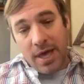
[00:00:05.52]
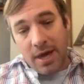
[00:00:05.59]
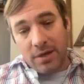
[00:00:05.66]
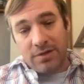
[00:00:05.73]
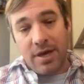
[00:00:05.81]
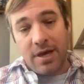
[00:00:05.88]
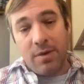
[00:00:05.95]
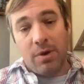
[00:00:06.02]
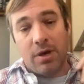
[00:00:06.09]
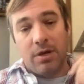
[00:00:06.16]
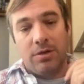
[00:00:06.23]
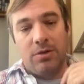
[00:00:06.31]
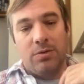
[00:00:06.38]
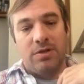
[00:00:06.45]
And I'll tell you what I'm
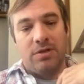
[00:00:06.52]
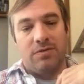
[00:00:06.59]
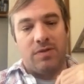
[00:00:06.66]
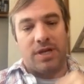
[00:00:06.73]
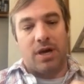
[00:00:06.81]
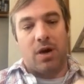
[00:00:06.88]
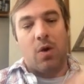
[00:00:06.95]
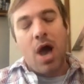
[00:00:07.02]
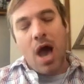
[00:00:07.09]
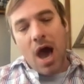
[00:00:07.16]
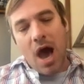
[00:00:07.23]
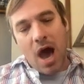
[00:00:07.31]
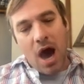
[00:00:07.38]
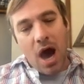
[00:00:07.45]
going to do in this video.
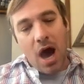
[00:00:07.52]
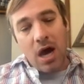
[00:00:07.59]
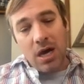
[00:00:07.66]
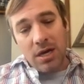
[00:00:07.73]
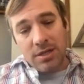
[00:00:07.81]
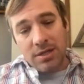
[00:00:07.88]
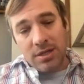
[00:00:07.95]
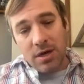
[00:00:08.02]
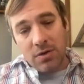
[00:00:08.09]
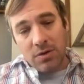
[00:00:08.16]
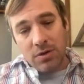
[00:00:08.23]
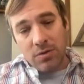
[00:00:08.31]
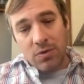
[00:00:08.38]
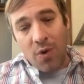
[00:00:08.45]
I'm going to tell
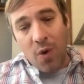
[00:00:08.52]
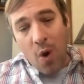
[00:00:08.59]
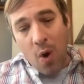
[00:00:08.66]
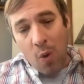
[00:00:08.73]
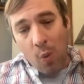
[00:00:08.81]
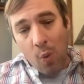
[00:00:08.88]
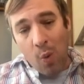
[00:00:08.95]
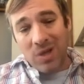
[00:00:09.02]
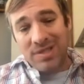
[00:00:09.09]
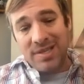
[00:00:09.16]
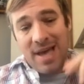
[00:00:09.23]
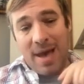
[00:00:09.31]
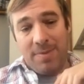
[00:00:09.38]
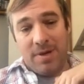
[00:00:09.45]
you
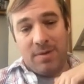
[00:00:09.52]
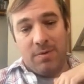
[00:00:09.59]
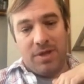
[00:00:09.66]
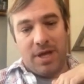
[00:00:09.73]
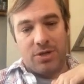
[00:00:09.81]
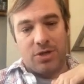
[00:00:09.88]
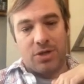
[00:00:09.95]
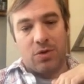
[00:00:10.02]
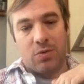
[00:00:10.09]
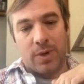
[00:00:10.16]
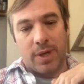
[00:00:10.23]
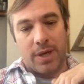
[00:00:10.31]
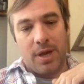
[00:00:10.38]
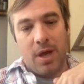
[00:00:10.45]
what's happening with Enjin
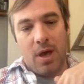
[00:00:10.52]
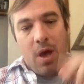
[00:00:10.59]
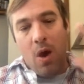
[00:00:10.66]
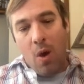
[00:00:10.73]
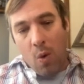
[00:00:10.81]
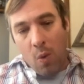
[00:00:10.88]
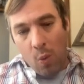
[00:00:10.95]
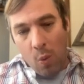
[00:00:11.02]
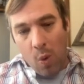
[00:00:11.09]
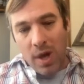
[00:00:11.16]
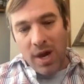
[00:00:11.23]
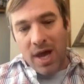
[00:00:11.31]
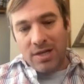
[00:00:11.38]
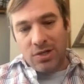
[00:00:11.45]
Coin,
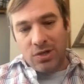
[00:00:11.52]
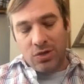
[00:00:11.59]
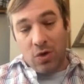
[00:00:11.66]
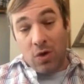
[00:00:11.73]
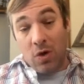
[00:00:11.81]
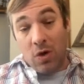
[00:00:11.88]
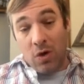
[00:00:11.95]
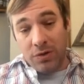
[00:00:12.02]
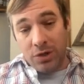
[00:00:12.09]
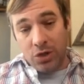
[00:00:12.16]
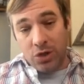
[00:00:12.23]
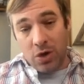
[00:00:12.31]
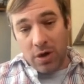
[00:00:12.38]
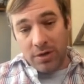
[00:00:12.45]
what I saw on the
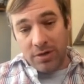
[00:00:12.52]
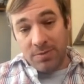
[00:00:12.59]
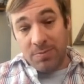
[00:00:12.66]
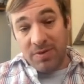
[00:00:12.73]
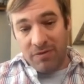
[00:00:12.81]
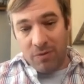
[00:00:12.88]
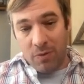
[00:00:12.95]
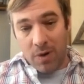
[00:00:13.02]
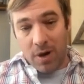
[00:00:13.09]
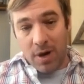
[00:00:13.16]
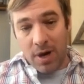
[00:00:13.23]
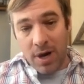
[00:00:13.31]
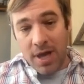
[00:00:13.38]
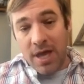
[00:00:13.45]
charts
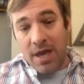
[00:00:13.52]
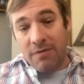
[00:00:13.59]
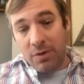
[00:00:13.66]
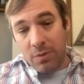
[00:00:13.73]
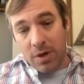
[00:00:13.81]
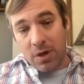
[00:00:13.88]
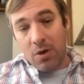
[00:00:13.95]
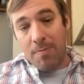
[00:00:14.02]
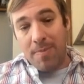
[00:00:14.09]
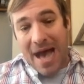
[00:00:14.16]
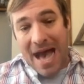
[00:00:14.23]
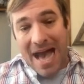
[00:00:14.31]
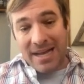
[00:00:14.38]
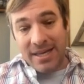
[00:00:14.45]
before. If you want to go
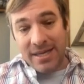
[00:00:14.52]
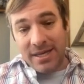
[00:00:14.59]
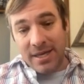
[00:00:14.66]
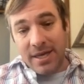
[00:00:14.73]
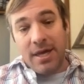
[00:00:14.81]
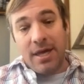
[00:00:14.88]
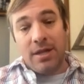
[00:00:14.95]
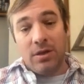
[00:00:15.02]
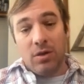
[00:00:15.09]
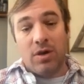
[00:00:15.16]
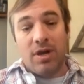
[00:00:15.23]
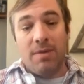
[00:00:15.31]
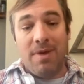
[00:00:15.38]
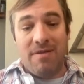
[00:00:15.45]
back and
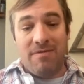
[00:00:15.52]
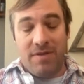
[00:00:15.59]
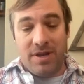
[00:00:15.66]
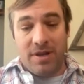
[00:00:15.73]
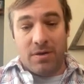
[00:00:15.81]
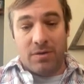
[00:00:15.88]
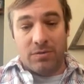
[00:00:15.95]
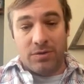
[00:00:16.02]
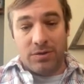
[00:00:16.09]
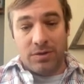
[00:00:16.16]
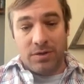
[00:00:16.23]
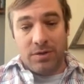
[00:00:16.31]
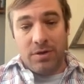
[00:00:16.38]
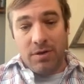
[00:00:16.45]
look at my
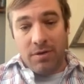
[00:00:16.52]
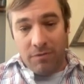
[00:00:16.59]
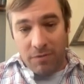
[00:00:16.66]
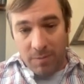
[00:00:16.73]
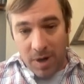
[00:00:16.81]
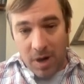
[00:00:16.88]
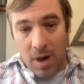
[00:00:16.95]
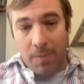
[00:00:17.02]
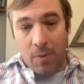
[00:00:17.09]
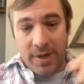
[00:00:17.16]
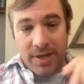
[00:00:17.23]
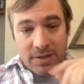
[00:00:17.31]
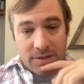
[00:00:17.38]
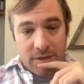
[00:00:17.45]
videos from a couple
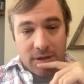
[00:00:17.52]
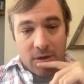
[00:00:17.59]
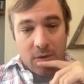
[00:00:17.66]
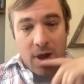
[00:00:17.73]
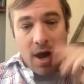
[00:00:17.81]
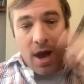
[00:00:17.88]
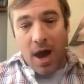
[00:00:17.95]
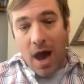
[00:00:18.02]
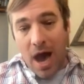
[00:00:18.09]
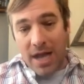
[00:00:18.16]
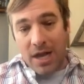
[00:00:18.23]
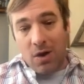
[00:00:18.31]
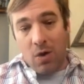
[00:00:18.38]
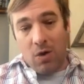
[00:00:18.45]
weeks ago,
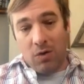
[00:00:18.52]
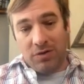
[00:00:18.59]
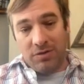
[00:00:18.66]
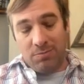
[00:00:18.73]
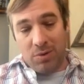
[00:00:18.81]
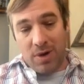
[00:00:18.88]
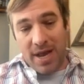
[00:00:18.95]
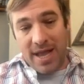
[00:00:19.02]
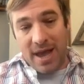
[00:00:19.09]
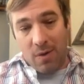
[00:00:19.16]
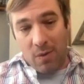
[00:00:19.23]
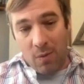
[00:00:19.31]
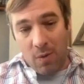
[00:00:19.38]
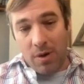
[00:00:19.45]
I called this
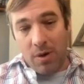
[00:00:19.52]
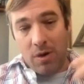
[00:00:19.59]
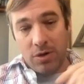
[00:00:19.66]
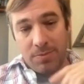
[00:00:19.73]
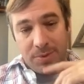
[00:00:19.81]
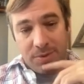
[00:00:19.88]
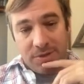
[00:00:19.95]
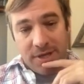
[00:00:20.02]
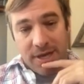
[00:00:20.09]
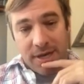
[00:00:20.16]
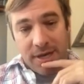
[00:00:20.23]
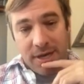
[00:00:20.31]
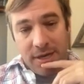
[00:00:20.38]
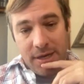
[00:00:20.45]
breakout 100%.